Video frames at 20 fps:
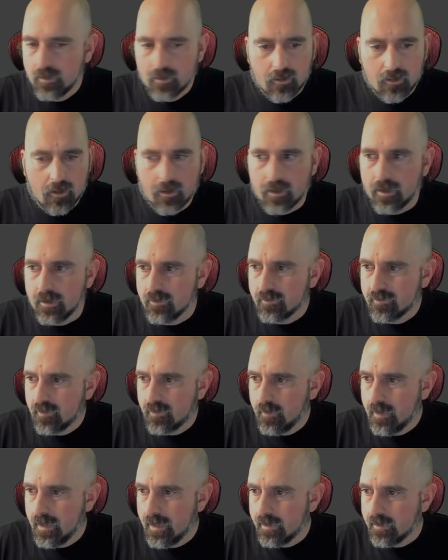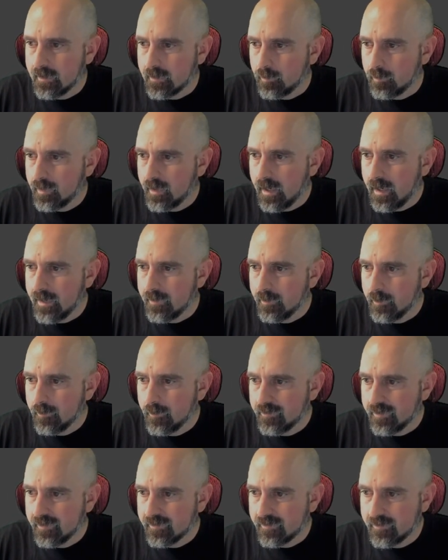Alright, let's go ahead and apply
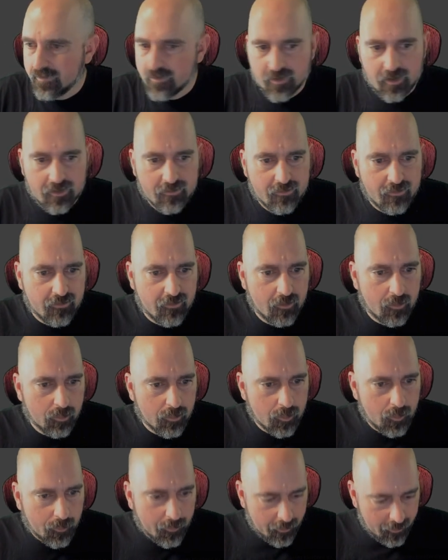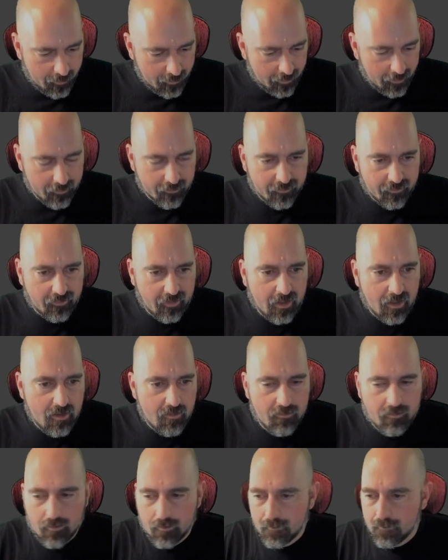those instance changes to the blueprint and
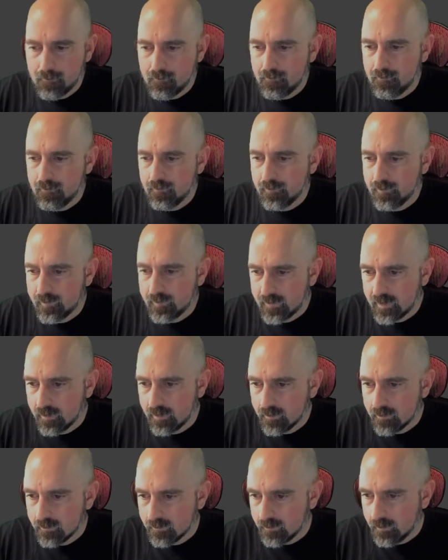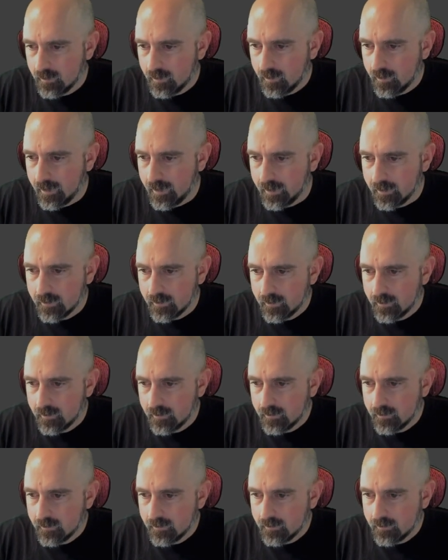save. Alright,
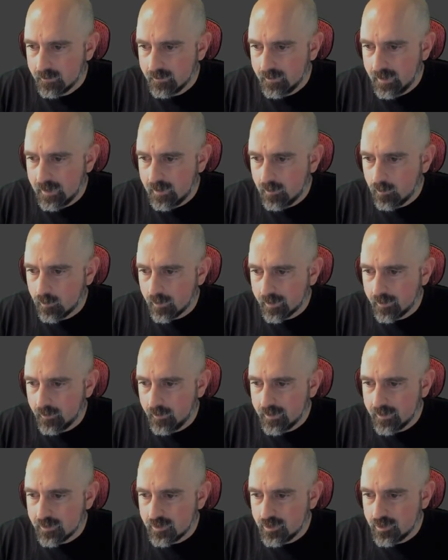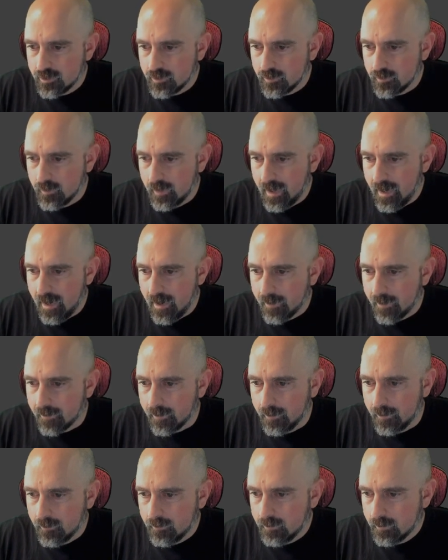now we're going to do
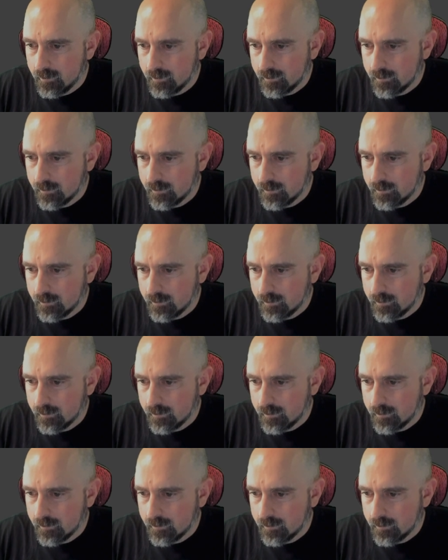aero.